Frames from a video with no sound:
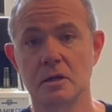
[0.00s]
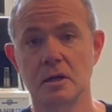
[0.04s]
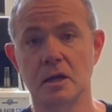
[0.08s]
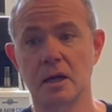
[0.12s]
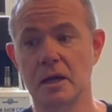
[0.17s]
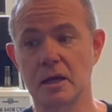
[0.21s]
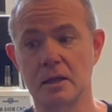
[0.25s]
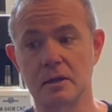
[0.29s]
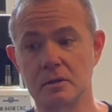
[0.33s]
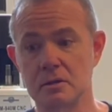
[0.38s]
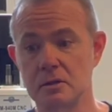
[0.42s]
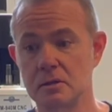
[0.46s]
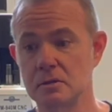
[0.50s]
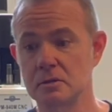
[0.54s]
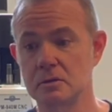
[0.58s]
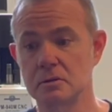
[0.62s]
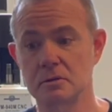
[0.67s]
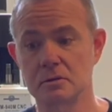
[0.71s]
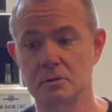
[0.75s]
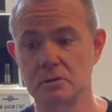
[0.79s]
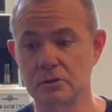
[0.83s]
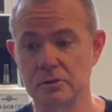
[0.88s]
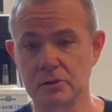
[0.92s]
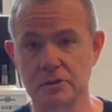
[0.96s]
and
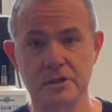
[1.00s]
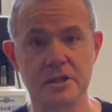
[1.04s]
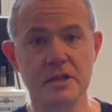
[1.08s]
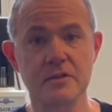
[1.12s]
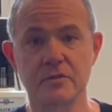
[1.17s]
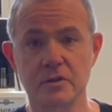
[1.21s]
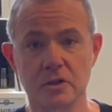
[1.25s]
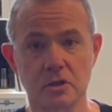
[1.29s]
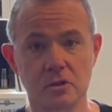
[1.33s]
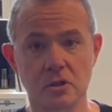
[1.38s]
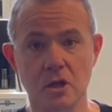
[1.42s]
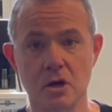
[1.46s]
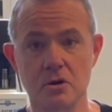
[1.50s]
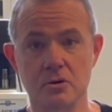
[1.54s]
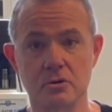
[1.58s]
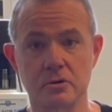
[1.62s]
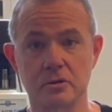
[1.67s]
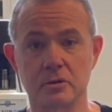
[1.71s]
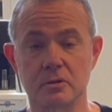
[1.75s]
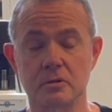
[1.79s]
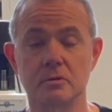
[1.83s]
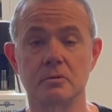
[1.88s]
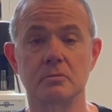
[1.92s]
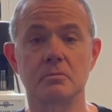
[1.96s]
leave it
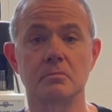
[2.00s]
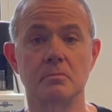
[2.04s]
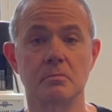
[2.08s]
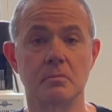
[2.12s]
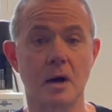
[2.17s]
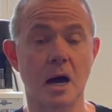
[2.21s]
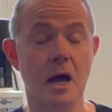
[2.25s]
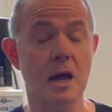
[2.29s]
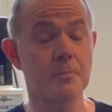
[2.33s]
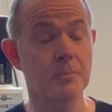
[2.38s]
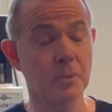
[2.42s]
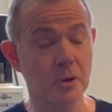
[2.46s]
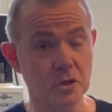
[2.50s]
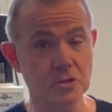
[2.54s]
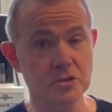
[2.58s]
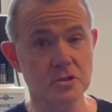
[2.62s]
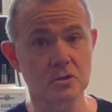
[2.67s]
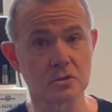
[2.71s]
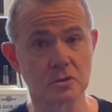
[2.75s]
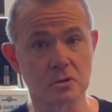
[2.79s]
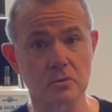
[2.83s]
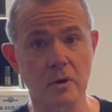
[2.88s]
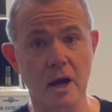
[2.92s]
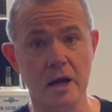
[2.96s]
alone my
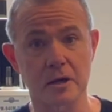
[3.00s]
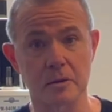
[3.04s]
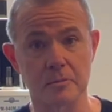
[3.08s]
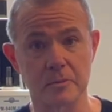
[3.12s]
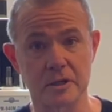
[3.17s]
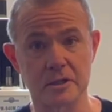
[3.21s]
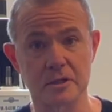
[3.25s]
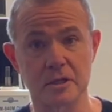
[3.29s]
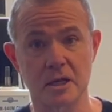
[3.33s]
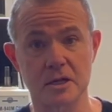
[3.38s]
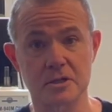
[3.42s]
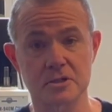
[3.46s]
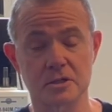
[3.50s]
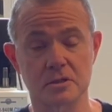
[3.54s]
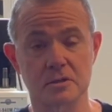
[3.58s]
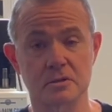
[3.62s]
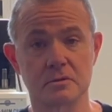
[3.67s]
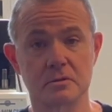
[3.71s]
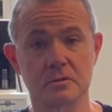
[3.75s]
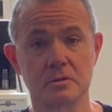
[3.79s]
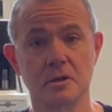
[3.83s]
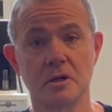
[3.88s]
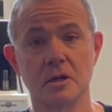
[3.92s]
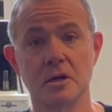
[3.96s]
personal
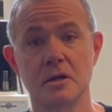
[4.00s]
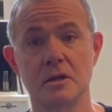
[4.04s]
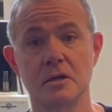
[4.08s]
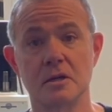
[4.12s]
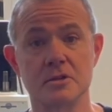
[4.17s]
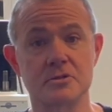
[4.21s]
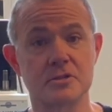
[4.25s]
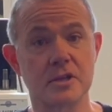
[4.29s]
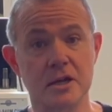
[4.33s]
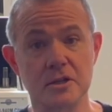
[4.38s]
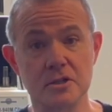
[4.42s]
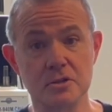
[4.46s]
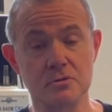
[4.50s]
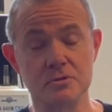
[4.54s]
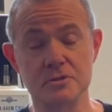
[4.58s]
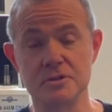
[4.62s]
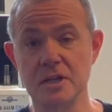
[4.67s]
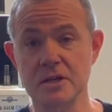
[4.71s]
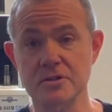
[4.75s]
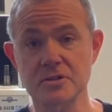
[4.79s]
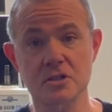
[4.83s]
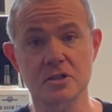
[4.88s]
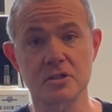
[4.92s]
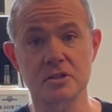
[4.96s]
recommendation is that you
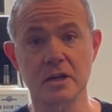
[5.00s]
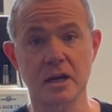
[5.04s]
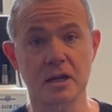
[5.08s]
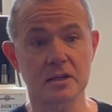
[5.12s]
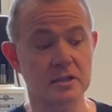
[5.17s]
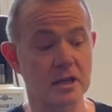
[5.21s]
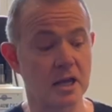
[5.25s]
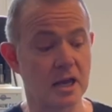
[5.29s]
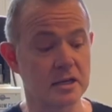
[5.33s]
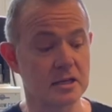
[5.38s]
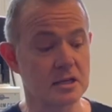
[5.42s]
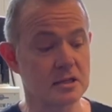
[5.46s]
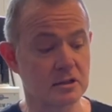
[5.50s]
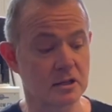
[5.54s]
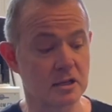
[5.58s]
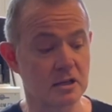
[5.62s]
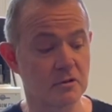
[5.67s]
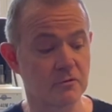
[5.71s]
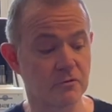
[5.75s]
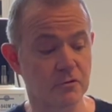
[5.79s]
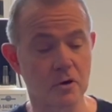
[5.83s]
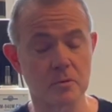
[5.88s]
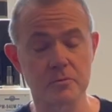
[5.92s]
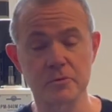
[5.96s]
disconnect
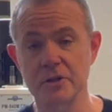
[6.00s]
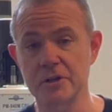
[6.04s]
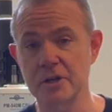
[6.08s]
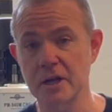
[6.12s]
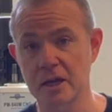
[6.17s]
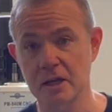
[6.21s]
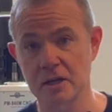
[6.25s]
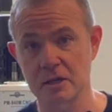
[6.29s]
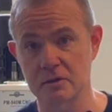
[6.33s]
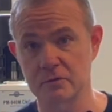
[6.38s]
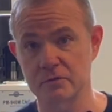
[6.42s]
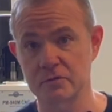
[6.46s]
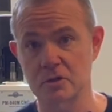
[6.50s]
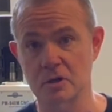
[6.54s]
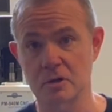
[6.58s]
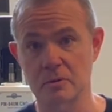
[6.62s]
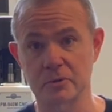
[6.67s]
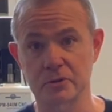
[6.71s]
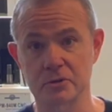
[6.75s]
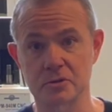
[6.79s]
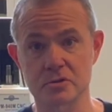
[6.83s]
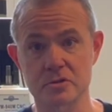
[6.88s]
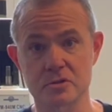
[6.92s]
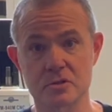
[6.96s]
anything from the negative
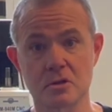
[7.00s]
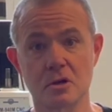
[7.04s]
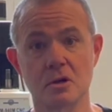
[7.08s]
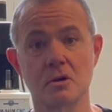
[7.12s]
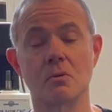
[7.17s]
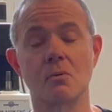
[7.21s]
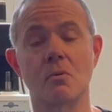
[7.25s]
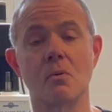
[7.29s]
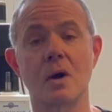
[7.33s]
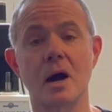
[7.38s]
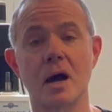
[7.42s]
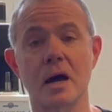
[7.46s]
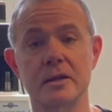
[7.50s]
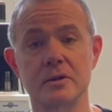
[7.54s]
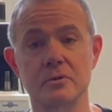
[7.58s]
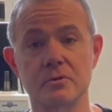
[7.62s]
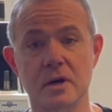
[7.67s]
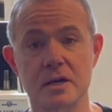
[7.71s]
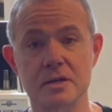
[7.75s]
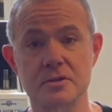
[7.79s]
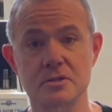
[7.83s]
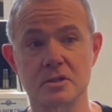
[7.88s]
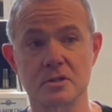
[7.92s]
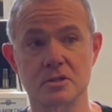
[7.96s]
terminals. Why do
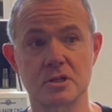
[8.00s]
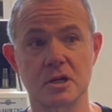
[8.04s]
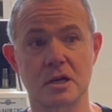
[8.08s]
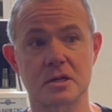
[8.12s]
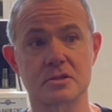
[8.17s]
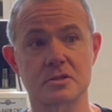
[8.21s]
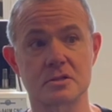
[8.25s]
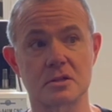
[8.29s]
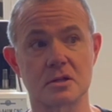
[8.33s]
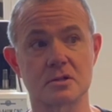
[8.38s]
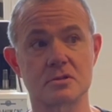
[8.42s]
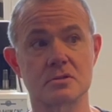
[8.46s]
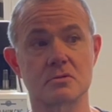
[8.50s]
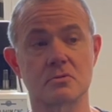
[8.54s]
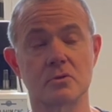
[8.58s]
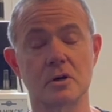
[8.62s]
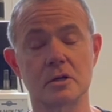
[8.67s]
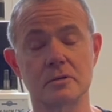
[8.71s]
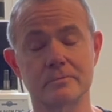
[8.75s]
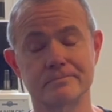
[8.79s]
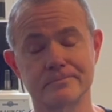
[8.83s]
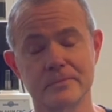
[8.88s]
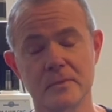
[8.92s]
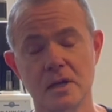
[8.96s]
I suggest this?
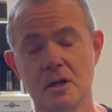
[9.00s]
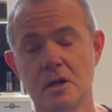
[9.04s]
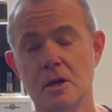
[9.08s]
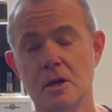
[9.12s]
Well,